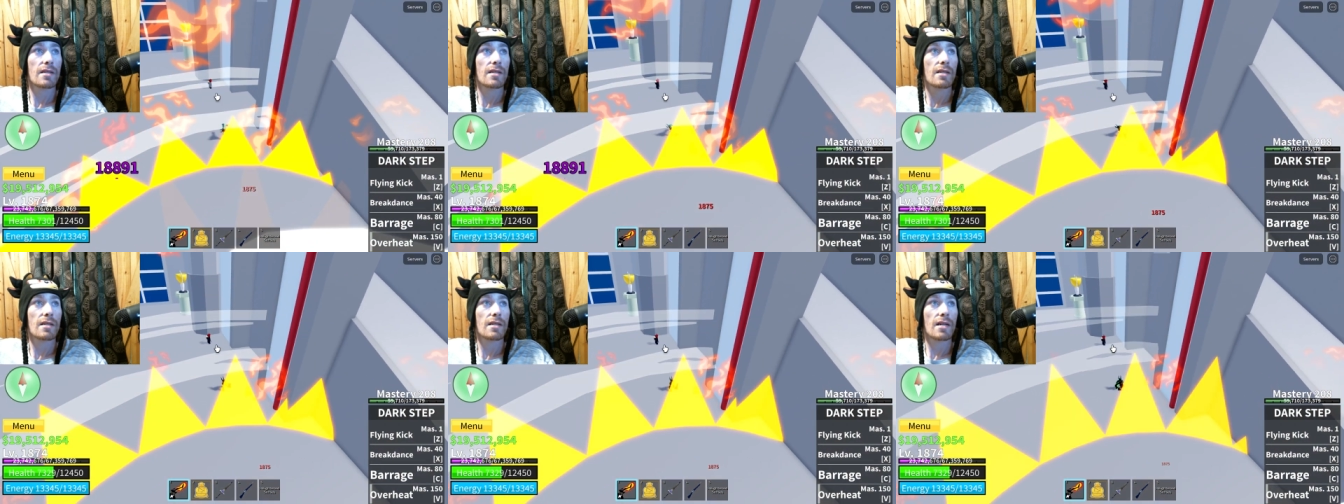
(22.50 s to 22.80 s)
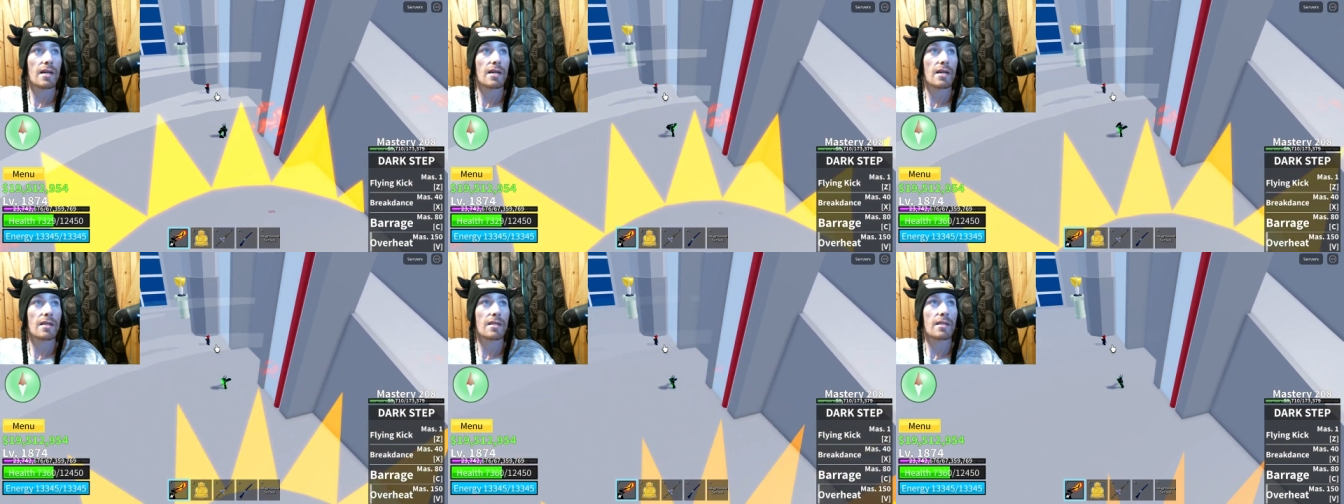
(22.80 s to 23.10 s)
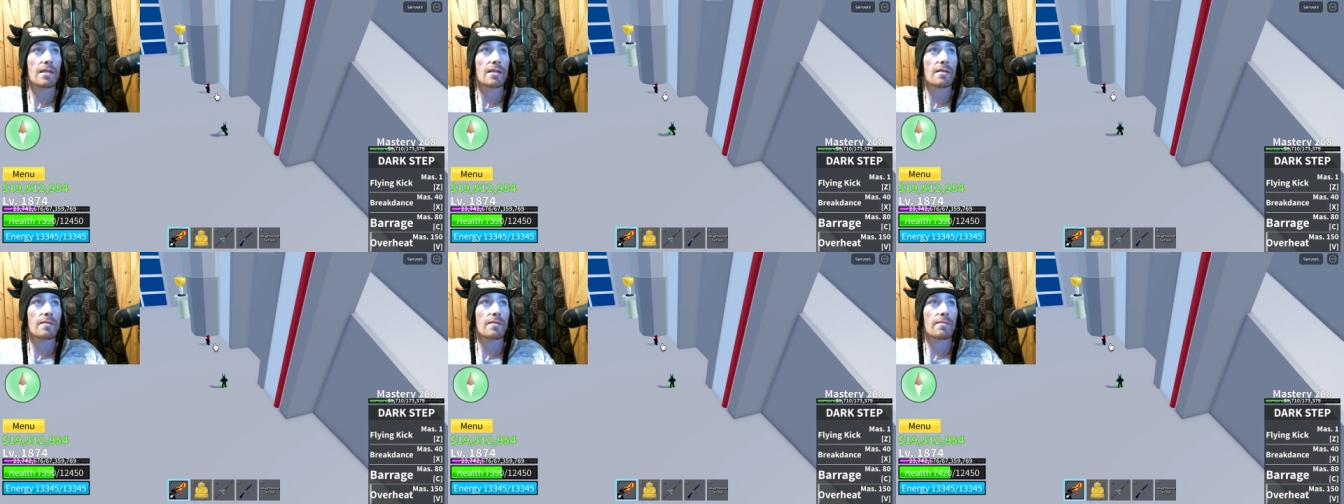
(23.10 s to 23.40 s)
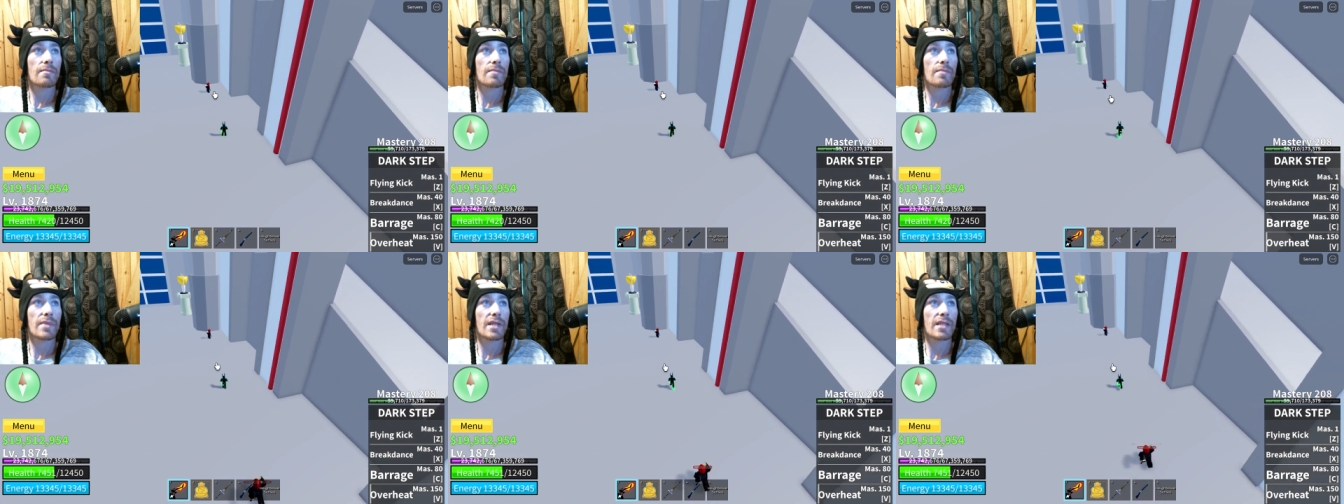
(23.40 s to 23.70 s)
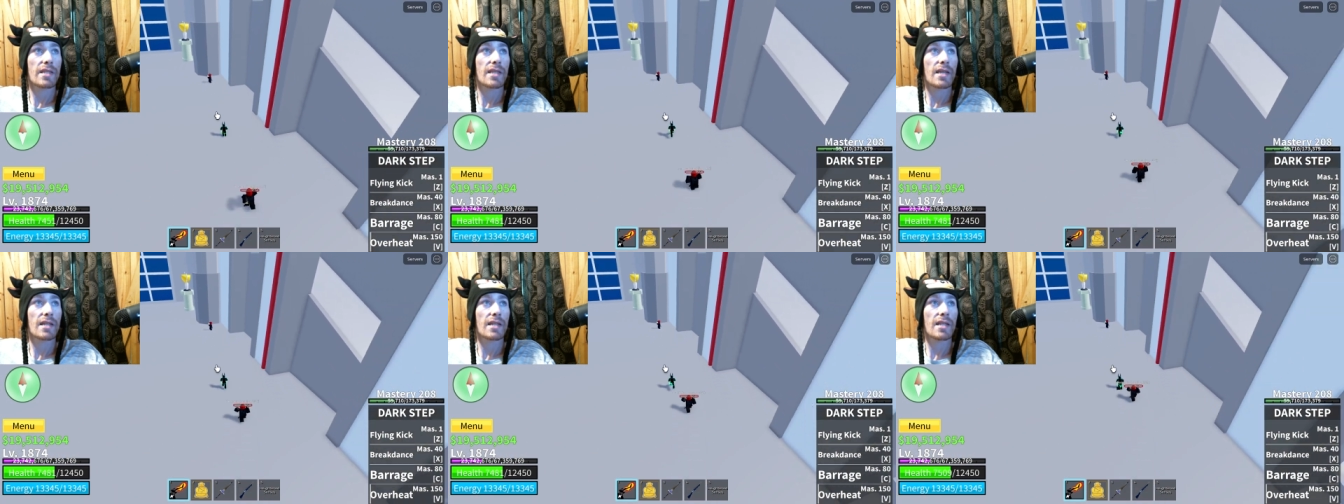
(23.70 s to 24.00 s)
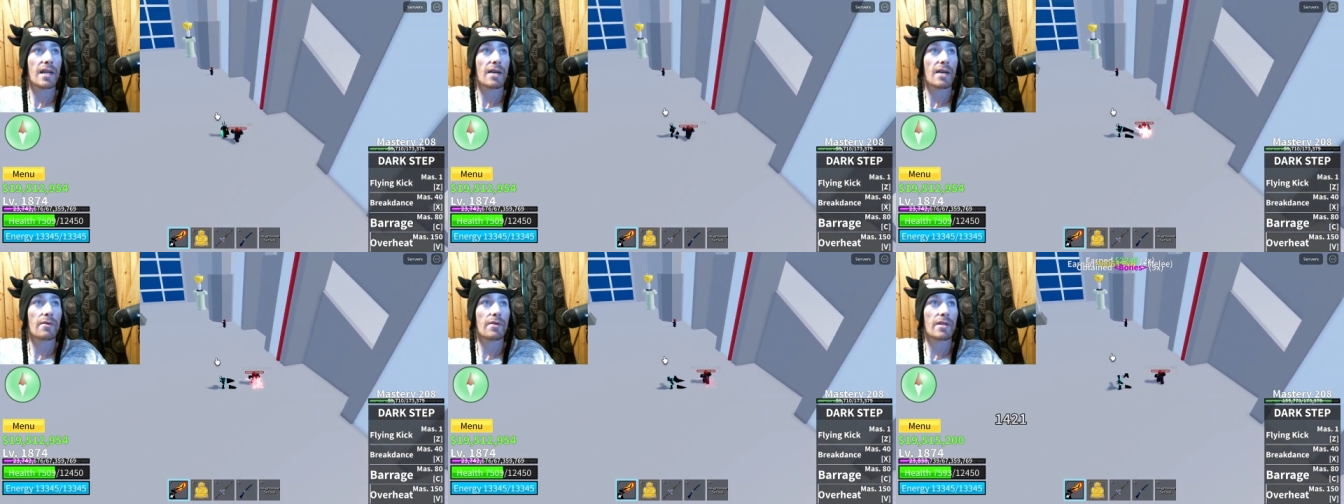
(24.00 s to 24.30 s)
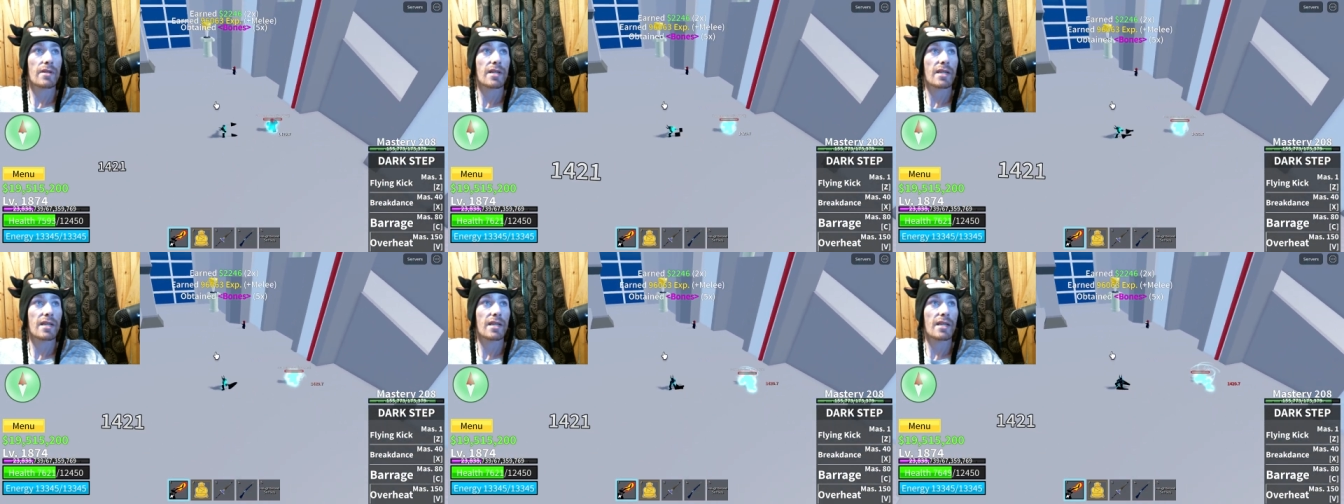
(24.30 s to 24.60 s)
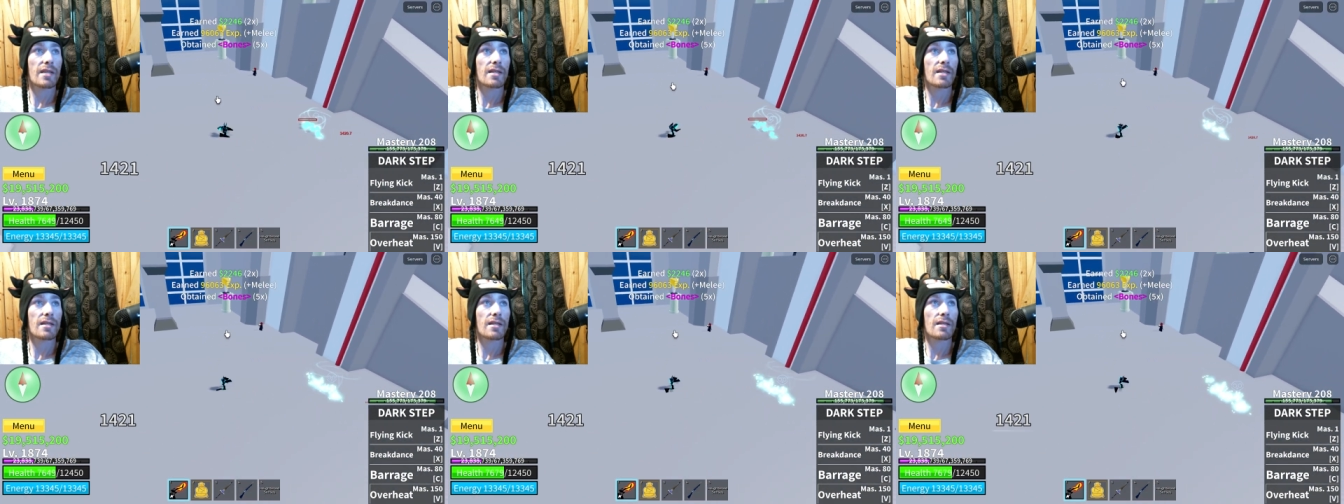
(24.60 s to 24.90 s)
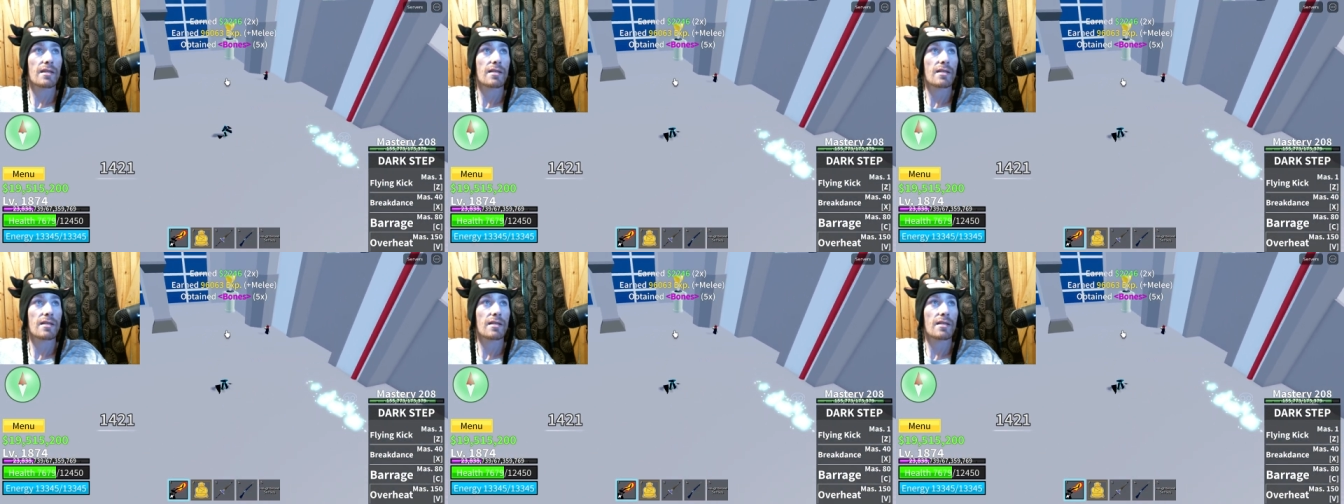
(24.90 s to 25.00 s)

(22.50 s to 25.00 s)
uh, big thing that I want to get